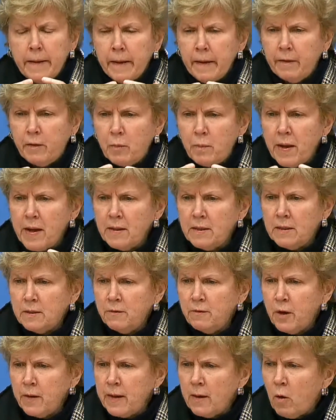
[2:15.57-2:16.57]
It's
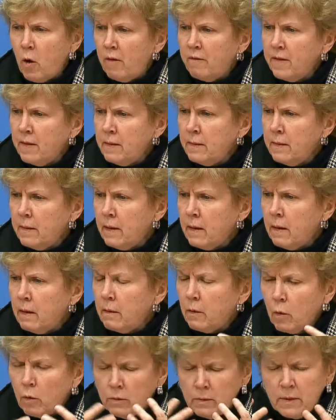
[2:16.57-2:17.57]
based very often,
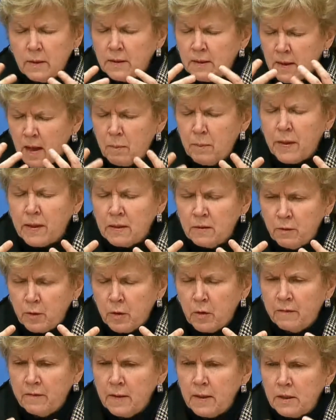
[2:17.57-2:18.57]
or it's not based
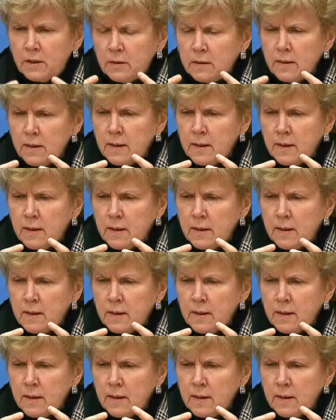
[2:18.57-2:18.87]
very often.